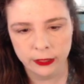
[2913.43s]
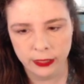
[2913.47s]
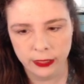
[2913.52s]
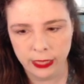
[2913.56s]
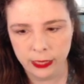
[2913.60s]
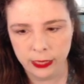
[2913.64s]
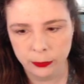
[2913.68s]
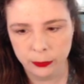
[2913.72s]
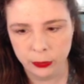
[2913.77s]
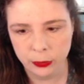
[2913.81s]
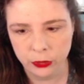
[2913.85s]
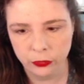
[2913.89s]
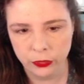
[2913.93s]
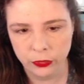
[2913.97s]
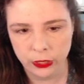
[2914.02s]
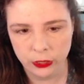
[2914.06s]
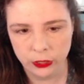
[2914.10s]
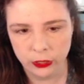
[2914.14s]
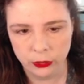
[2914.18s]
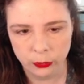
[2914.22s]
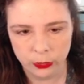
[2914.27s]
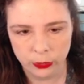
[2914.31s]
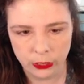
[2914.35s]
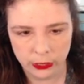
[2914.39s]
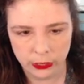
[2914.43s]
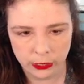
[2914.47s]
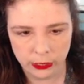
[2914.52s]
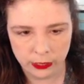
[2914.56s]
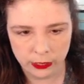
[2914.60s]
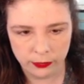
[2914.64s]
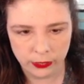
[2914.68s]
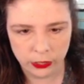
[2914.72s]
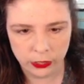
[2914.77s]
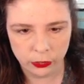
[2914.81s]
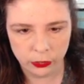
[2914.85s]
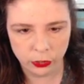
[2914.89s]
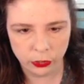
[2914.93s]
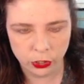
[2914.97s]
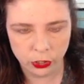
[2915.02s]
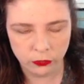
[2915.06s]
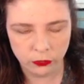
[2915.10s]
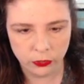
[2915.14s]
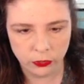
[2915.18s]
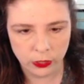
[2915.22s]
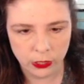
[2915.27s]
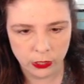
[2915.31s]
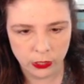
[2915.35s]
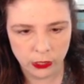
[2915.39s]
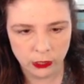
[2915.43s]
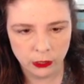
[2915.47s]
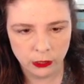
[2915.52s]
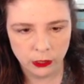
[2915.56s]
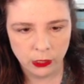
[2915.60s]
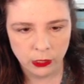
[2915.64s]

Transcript: to Captain Vader when I have energy for that